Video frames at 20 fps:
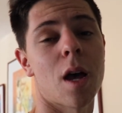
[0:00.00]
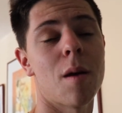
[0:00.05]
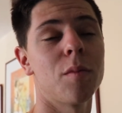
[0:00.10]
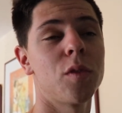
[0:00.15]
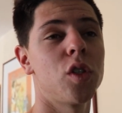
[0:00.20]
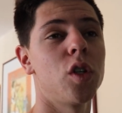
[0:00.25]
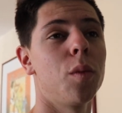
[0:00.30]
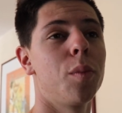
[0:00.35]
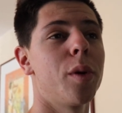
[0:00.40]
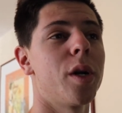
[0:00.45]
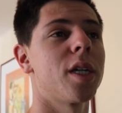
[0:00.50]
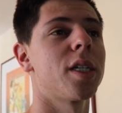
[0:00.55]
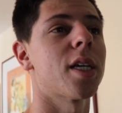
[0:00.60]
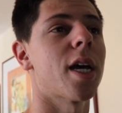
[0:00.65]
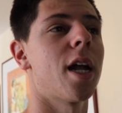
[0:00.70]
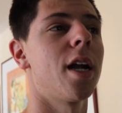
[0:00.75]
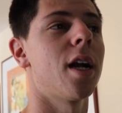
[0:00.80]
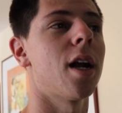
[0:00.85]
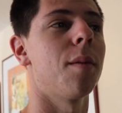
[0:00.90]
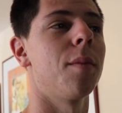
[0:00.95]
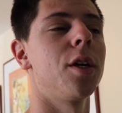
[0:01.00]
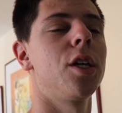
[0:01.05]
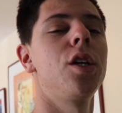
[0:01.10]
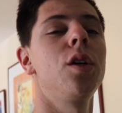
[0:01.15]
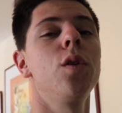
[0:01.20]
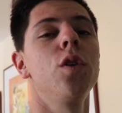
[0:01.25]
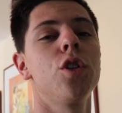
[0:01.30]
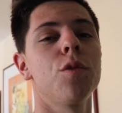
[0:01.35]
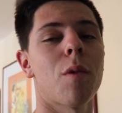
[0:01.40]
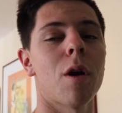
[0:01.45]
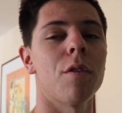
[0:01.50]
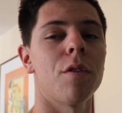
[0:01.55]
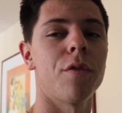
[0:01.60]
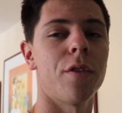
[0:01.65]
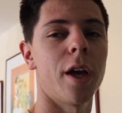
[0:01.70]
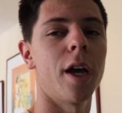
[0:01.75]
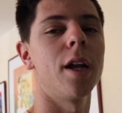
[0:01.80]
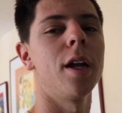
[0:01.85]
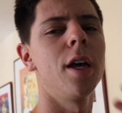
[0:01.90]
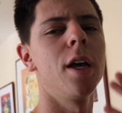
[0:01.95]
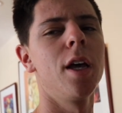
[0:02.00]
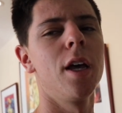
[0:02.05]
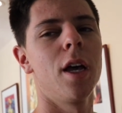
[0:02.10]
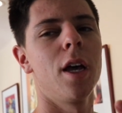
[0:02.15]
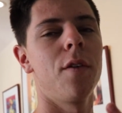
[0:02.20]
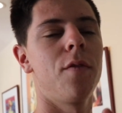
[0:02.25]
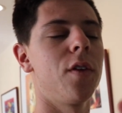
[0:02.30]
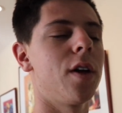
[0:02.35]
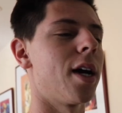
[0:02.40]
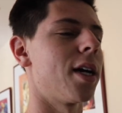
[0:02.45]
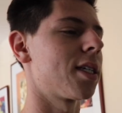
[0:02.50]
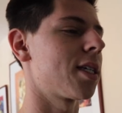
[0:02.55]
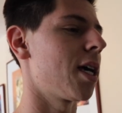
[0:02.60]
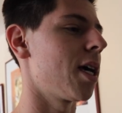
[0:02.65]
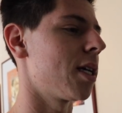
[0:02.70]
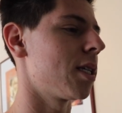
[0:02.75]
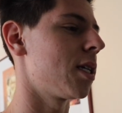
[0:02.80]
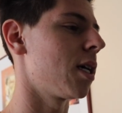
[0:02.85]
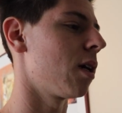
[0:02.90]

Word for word: I'm super excited. I'm a huge Marvel fan, you if you guys can't